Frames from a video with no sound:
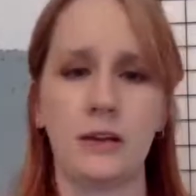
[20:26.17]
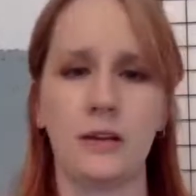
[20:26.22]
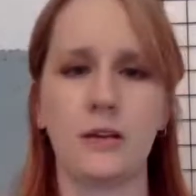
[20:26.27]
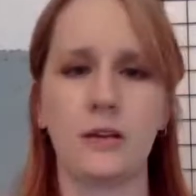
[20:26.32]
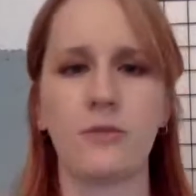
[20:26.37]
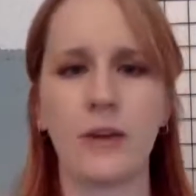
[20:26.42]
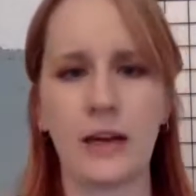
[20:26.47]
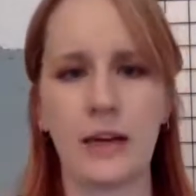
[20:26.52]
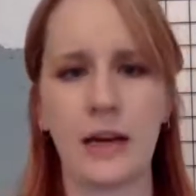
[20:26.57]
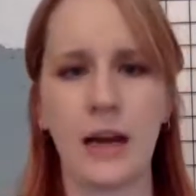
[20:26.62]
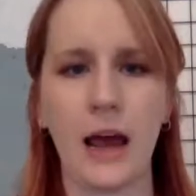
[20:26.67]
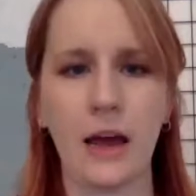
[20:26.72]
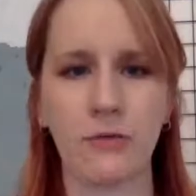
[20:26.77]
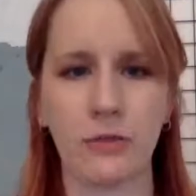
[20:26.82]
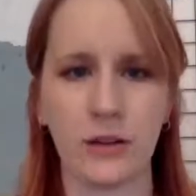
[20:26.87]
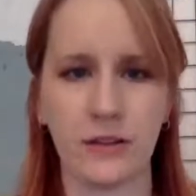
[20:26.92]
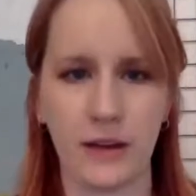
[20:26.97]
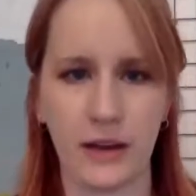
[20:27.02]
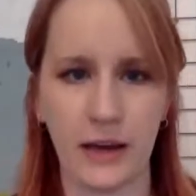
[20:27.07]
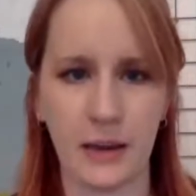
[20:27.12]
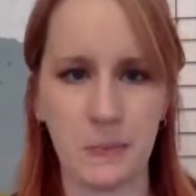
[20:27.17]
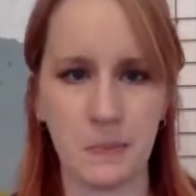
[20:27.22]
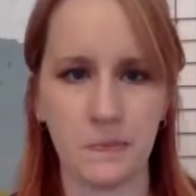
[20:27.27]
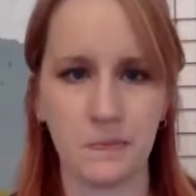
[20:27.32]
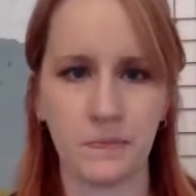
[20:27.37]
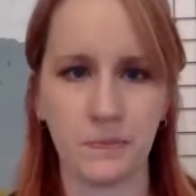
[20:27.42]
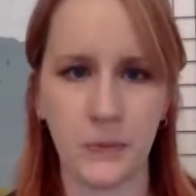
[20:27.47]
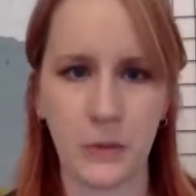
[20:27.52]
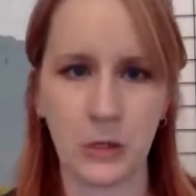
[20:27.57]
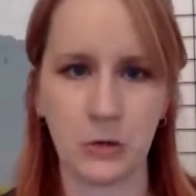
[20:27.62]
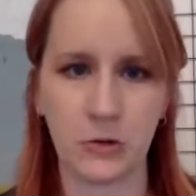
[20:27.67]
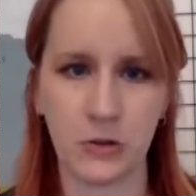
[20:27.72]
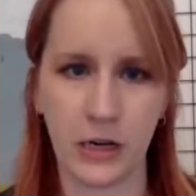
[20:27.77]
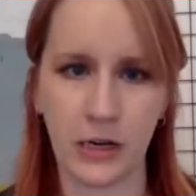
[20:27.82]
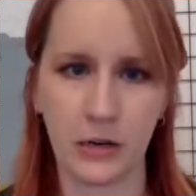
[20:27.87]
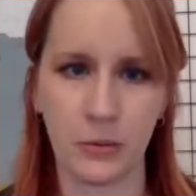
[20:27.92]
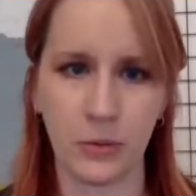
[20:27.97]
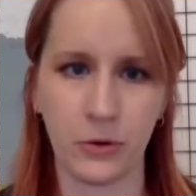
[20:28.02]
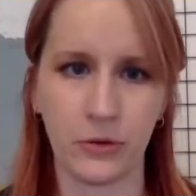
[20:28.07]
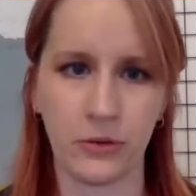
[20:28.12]
need to define it every time you're
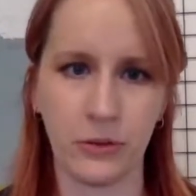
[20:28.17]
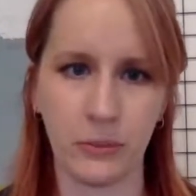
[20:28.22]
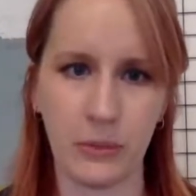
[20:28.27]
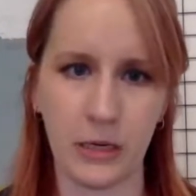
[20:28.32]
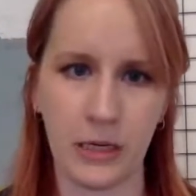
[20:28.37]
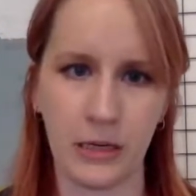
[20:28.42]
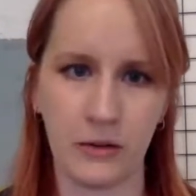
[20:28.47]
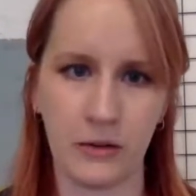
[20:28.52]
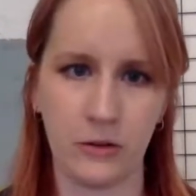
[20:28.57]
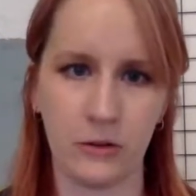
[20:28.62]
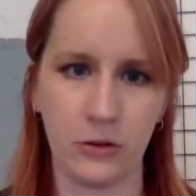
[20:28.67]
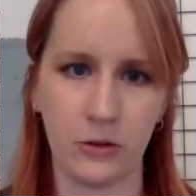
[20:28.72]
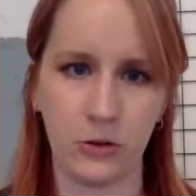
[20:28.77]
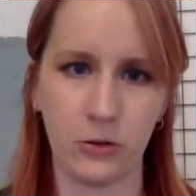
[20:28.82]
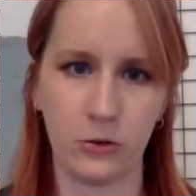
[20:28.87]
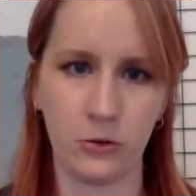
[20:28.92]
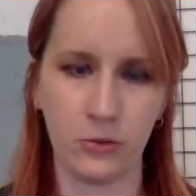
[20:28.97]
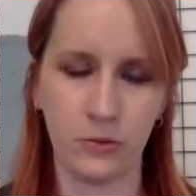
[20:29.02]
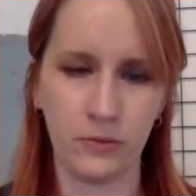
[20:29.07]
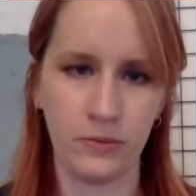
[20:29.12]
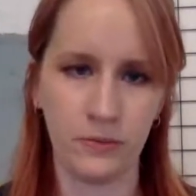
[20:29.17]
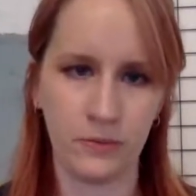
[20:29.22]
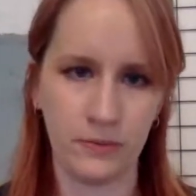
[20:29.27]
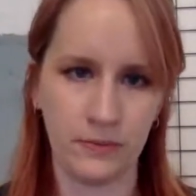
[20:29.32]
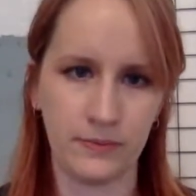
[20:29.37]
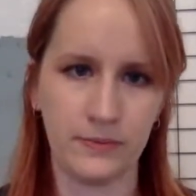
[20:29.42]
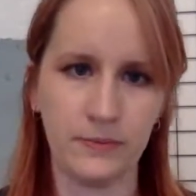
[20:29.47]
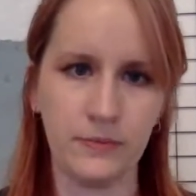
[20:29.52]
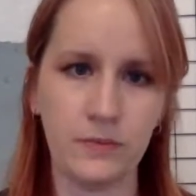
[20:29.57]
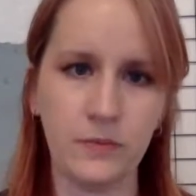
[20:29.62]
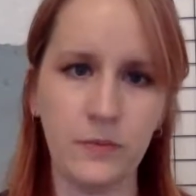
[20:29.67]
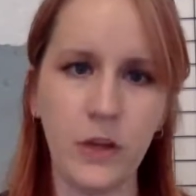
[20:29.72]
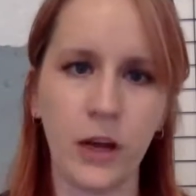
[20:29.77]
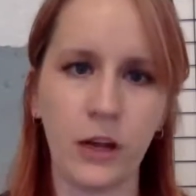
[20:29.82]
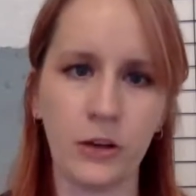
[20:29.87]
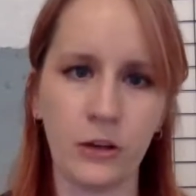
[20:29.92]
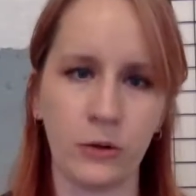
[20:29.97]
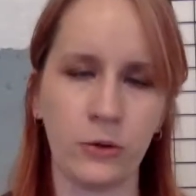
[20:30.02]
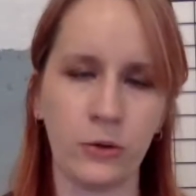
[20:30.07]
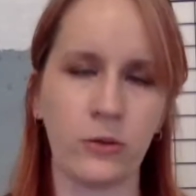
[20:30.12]
trying to pull somebody into
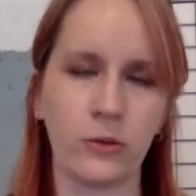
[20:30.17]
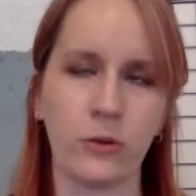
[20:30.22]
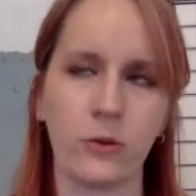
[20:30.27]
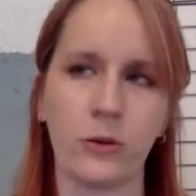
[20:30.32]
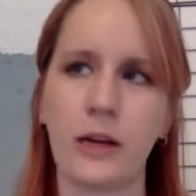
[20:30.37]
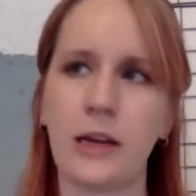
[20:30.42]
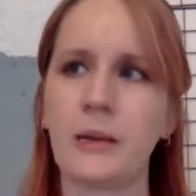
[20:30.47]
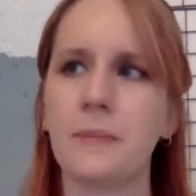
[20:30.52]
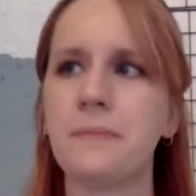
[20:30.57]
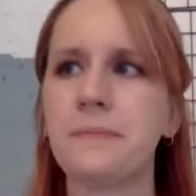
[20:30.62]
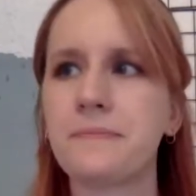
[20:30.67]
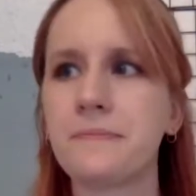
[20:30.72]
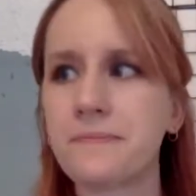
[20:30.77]
a new story,